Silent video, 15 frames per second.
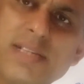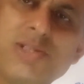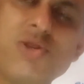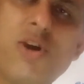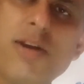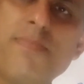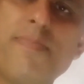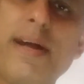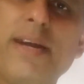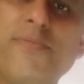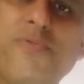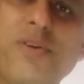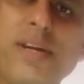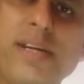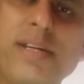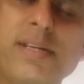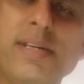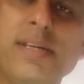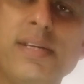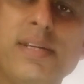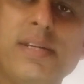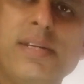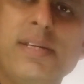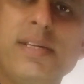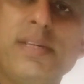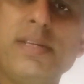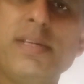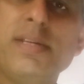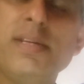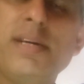is not meant for it.
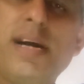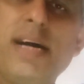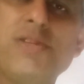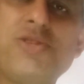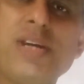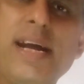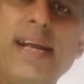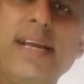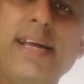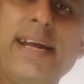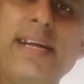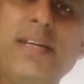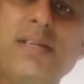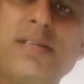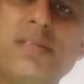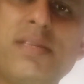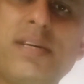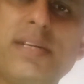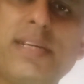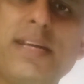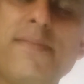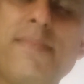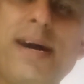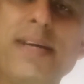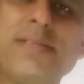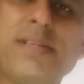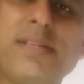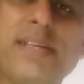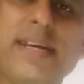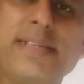A child gets 30
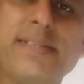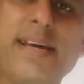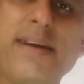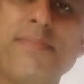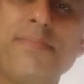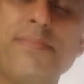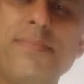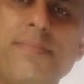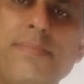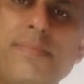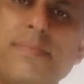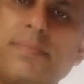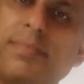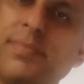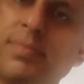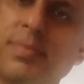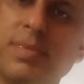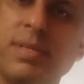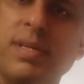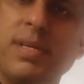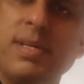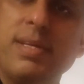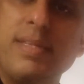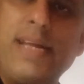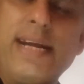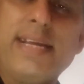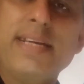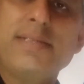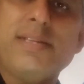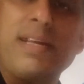marks in the exam. That has